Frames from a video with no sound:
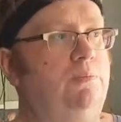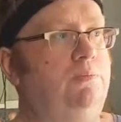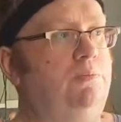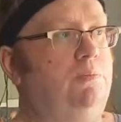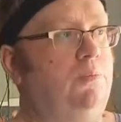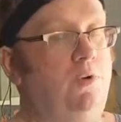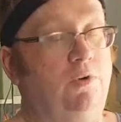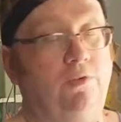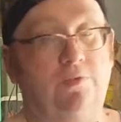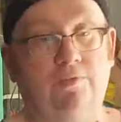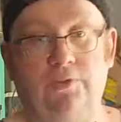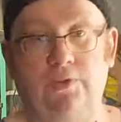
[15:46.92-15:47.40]

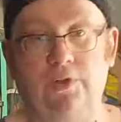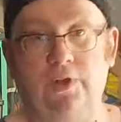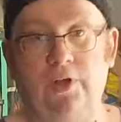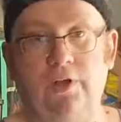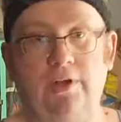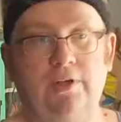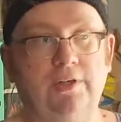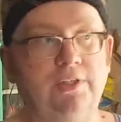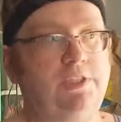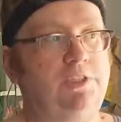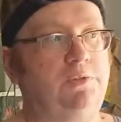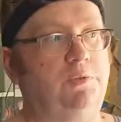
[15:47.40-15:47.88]
more
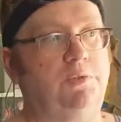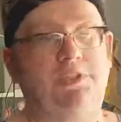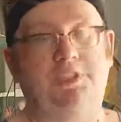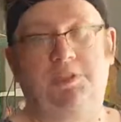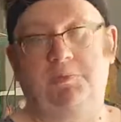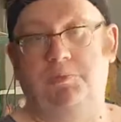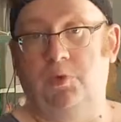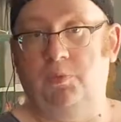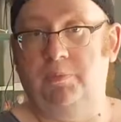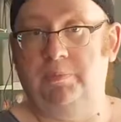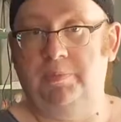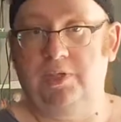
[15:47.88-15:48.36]
vlogs, I want to see
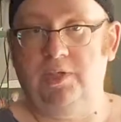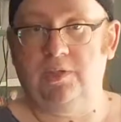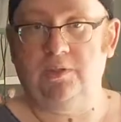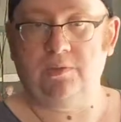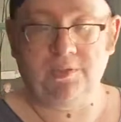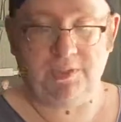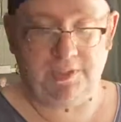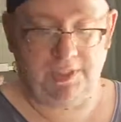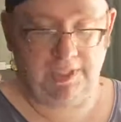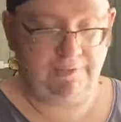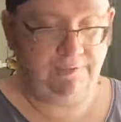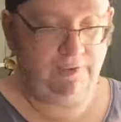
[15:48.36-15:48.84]
more
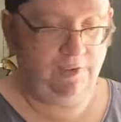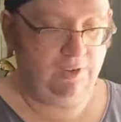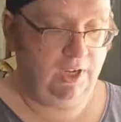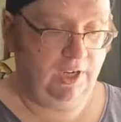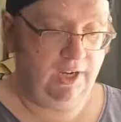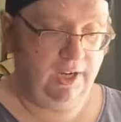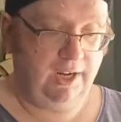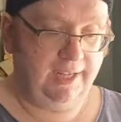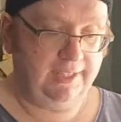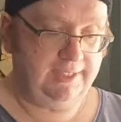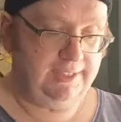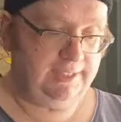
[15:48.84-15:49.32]
builds, if you've got
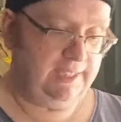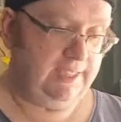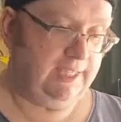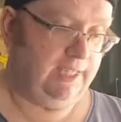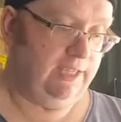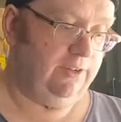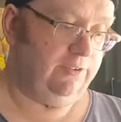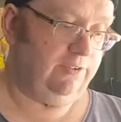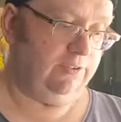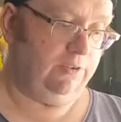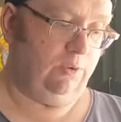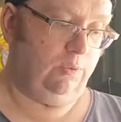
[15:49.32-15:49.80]
an
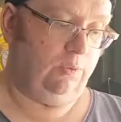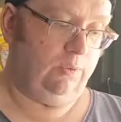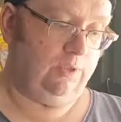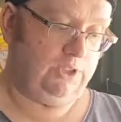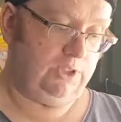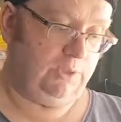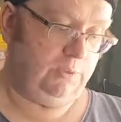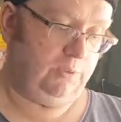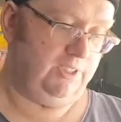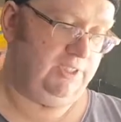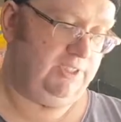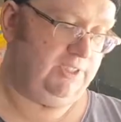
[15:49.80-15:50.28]
idea for
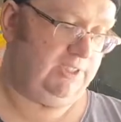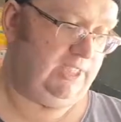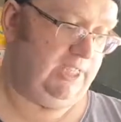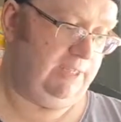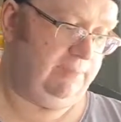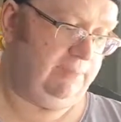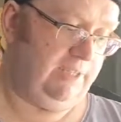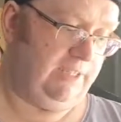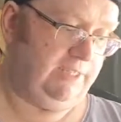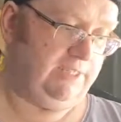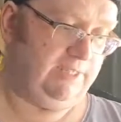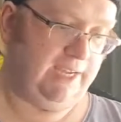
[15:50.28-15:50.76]
what you want to see
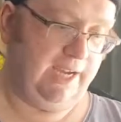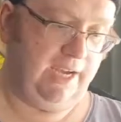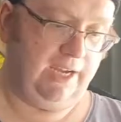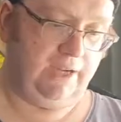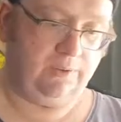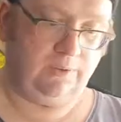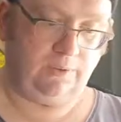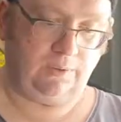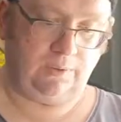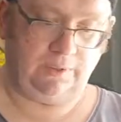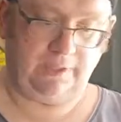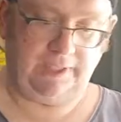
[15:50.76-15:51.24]
me
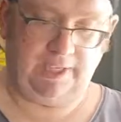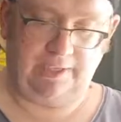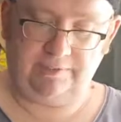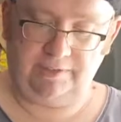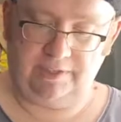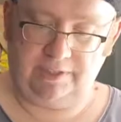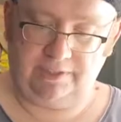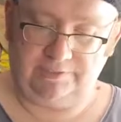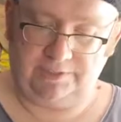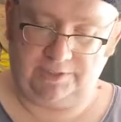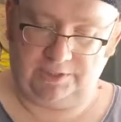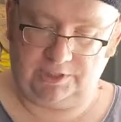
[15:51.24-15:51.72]
tackle,
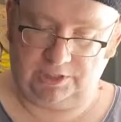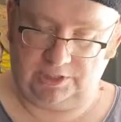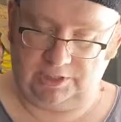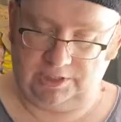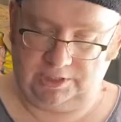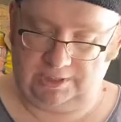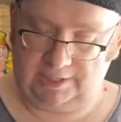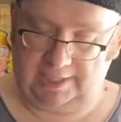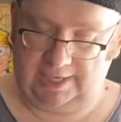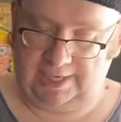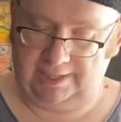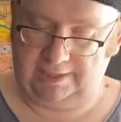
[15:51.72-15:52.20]
even if it's
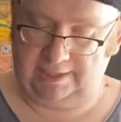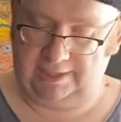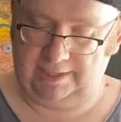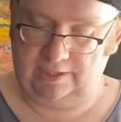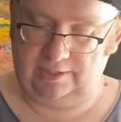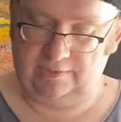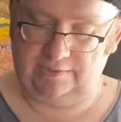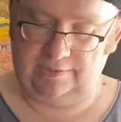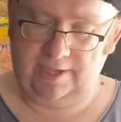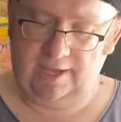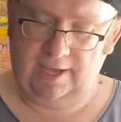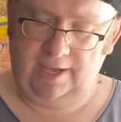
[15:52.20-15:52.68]
just a thing
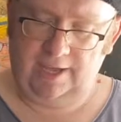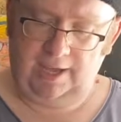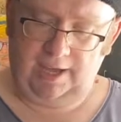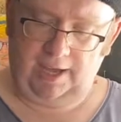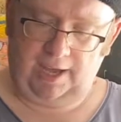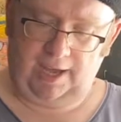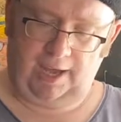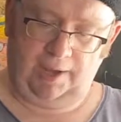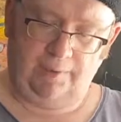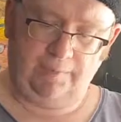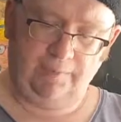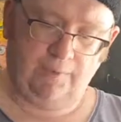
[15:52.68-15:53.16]
of,
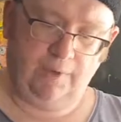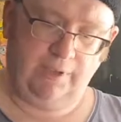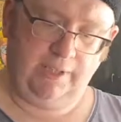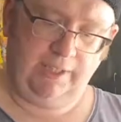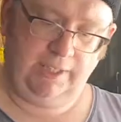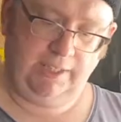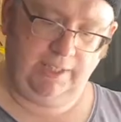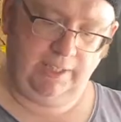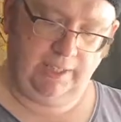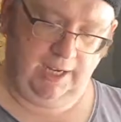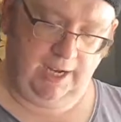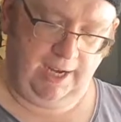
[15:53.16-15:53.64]
I'm
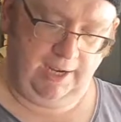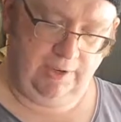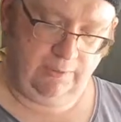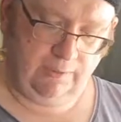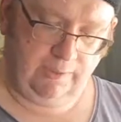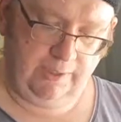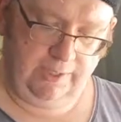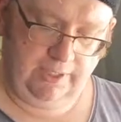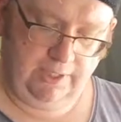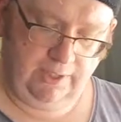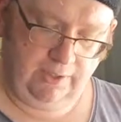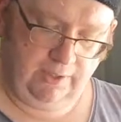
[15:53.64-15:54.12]
really, I
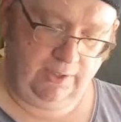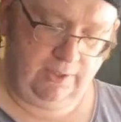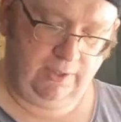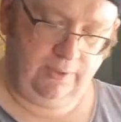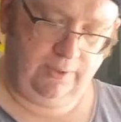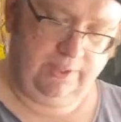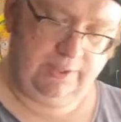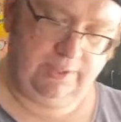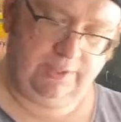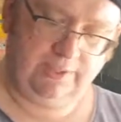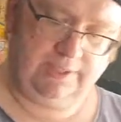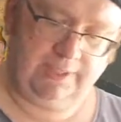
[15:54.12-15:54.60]
really don't
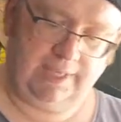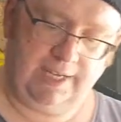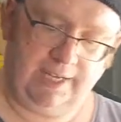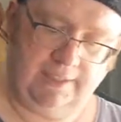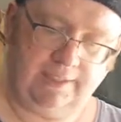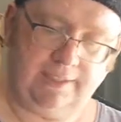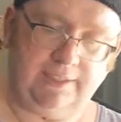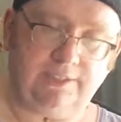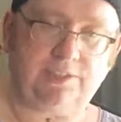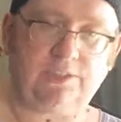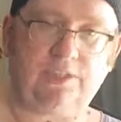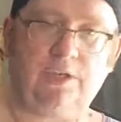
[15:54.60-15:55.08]
know,
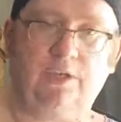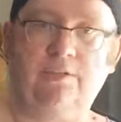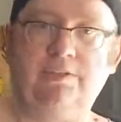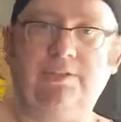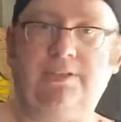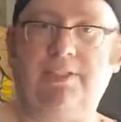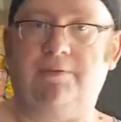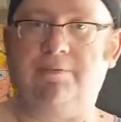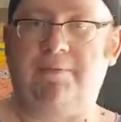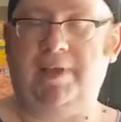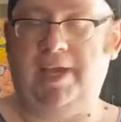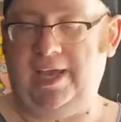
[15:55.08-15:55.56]
understand this
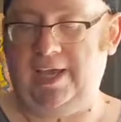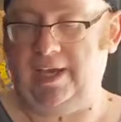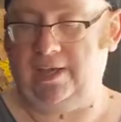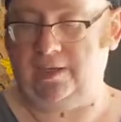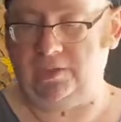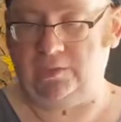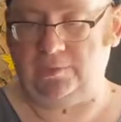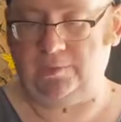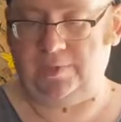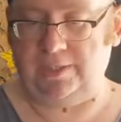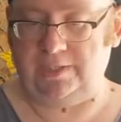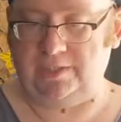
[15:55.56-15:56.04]
concept, how
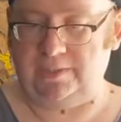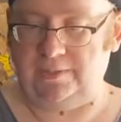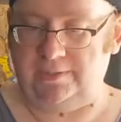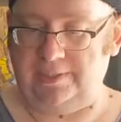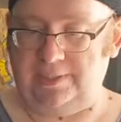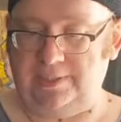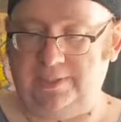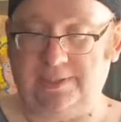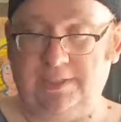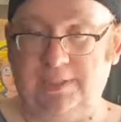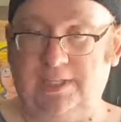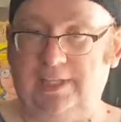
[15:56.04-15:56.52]
do I do
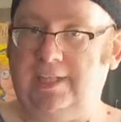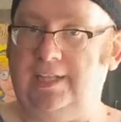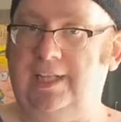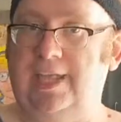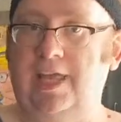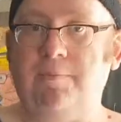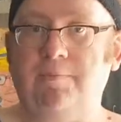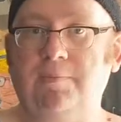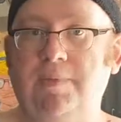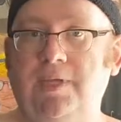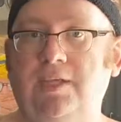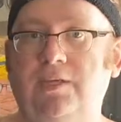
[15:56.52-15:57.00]
this?
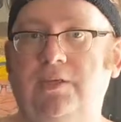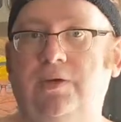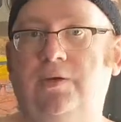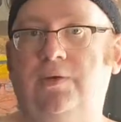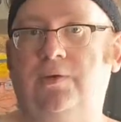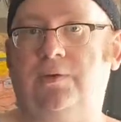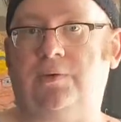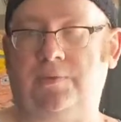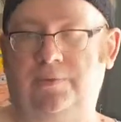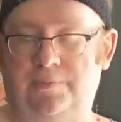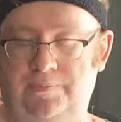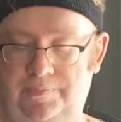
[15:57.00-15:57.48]
Let me
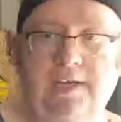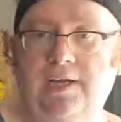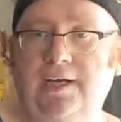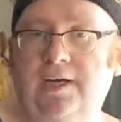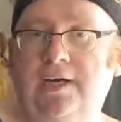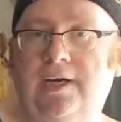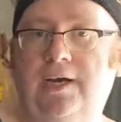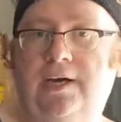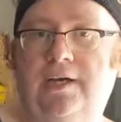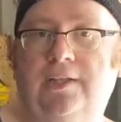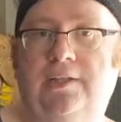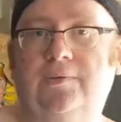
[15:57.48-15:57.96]
know.
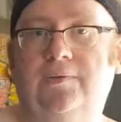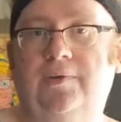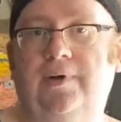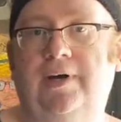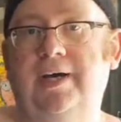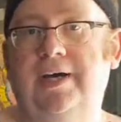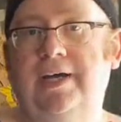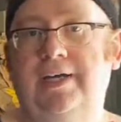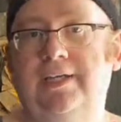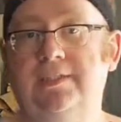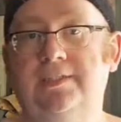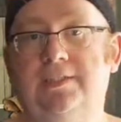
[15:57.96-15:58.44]

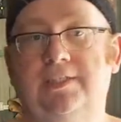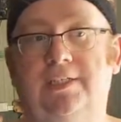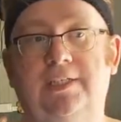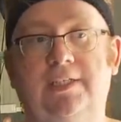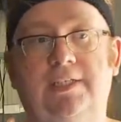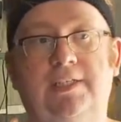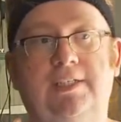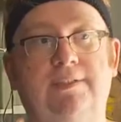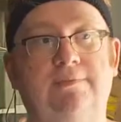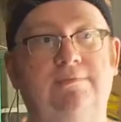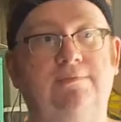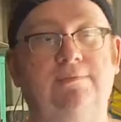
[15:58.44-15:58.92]
Otherwise,
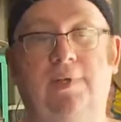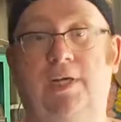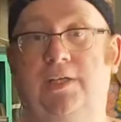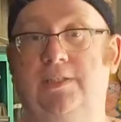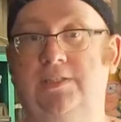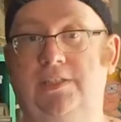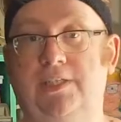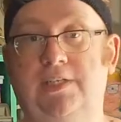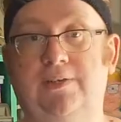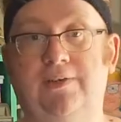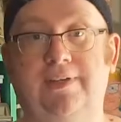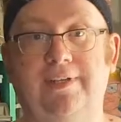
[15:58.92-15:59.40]
uh, I'll
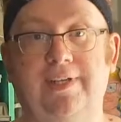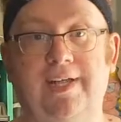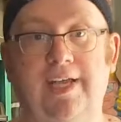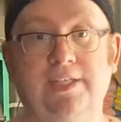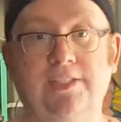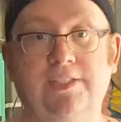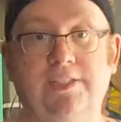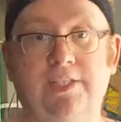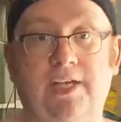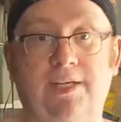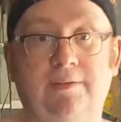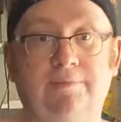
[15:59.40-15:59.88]
see you around
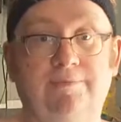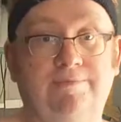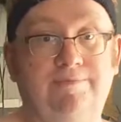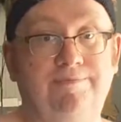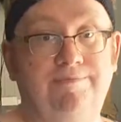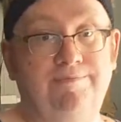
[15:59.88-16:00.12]
next time.